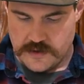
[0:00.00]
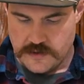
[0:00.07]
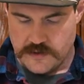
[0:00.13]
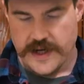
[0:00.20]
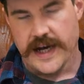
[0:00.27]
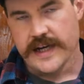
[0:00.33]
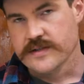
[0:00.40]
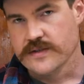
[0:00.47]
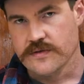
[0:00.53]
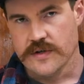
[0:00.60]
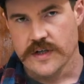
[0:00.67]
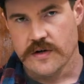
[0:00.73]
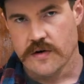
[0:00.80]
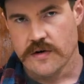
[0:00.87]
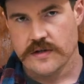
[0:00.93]
We ask
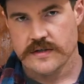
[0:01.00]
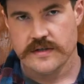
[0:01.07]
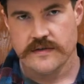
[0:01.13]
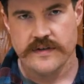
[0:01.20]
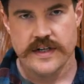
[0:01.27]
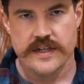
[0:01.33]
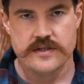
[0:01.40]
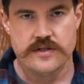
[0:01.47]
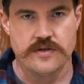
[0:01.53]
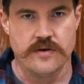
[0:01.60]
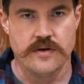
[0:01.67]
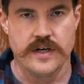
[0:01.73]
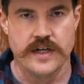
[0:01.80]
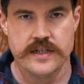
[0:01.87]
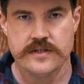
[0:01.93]
3/4 of an inch
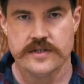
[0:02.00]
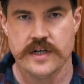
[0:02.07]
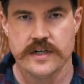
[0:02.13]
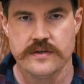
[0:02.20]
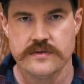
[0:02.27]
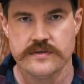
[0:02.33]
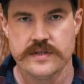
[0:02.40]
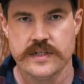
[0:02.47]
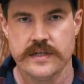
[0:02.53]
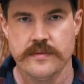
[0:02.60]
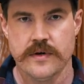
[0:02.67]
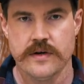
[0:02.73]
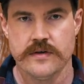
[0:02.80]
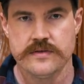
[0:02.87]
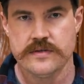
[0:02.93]
or an inch on those
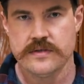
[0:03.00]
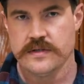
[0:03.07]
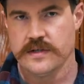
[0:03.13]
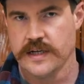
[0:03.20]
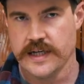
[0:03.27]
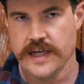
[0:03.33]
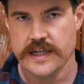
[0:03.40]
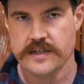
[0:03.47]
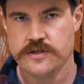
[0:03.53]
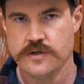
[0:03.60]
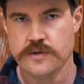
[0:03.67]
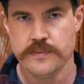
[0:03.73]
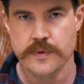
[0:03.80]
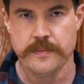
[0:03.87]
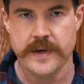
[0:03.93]
T-bones. Again,
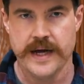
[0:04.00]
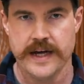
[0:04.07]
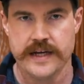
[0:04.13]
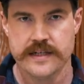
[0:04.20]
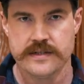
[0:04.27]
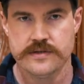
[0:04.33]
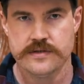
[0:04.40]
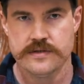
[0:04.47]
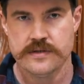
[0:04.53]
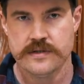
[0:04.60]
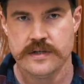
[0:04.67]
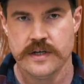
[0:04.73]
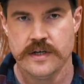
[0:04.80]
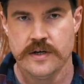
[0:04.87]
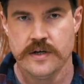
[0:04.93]
2 per package.
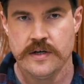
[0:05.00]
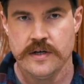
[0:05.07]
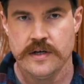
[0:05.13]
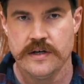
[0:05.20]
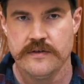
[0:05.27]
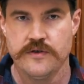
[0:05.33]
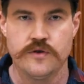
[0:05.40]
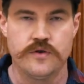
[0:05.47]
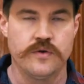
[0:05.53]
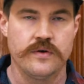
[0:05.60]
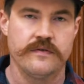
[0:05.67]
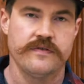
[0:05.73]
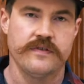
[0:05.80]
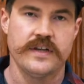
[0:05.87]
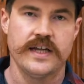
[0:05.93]
If you're doing
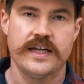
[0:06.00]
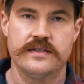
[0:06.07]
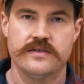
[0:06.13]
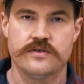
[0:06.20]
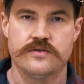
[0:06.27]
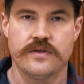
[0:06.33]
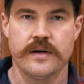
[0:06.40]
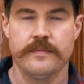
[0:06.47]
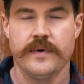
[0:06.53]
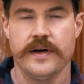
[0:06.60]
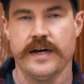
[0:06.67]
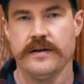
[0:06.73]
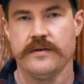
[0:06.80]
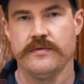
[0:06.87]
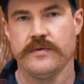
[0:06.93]
fillet and strip,
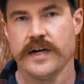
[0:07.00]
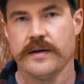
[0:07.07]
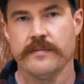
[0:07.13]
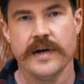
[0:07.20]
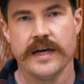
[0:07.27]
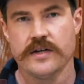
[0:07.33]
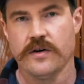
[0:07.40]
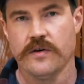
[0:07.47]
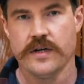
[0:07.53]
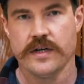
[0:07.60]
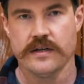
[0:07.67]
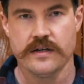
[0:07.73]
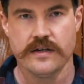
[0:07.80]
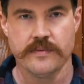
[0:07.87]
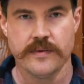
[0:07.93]
I recommend going a
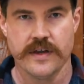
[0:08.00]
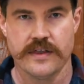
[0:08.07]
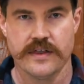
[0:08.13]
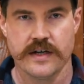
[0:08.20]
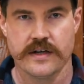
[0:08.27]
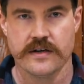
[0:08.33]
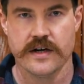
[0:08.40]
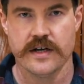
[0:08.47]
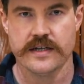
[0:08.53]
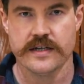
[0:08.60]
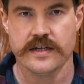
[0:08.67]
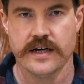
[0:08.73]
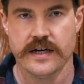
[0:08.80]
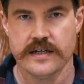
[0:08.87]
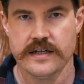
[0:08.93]
little bit thicker on the
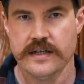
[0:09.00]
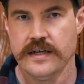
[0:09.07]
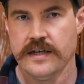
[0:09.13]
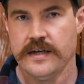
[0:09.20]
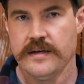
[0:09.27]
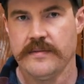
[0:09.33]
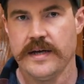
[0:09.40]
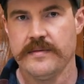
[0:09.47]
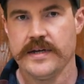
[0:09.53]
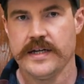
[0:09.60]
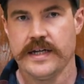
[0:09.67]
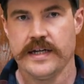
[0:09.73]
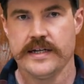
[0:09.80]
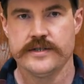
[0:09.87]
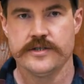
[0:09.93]
cut, maybe
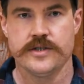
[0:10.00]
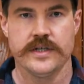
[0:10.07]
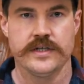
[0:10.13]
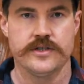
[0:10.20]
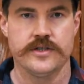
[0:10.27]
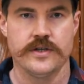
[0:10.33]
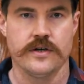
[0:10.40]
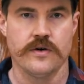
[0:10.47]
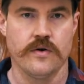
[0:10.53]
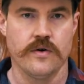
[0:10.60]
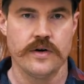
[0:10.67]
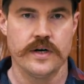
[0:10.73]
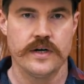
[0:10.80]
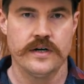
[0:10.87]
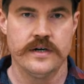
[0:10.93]
an inch, inch and a
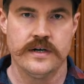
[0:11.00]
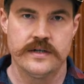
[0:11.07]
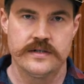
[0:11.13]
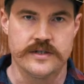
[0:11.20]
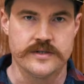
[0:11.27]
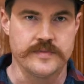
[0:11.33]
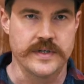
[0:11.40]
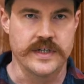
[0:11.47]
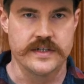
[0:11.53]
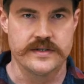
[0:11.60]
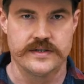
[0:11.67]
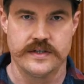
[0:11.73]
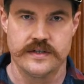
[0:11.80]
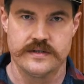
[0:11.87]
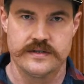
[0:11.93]
quarter, just because
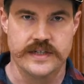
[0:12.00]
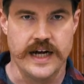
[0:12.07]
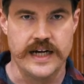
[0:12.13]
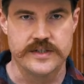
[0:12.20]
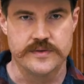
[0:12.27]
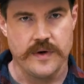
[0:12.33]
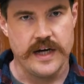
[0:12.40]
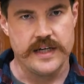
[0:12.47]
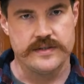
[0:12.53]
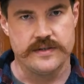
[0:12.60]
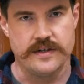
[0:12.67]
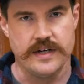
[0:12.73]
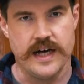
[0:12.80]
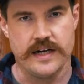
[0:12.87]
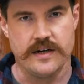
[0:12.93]
they're size-wise, they're
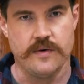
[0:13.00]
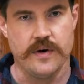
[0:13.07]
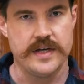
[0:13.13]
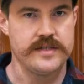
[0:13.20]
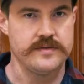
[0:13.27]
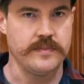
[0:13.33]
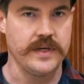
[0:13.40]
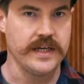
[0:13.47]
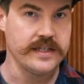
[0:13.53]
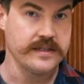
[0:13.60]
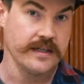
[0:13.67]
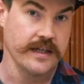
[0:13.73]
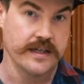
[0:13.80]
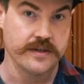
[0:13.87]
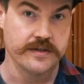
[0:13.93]
not quite as big as
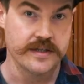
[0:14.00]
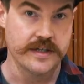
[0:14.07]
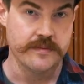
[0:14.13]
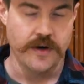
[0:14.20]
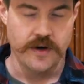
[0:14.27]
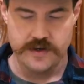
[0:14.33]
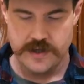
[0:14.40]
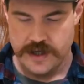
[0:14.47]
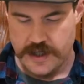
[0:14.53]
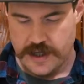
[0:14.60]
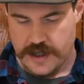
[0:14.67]
like your T-bone.